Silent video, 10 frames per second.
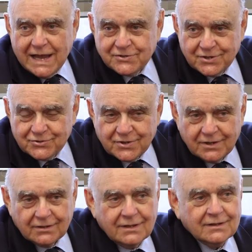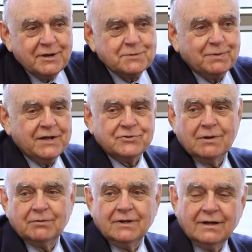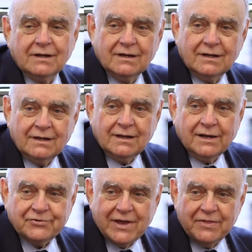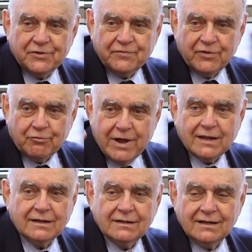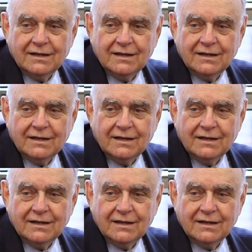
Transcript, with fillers: the essence. Of, well, let me explain something, and I say this for the record: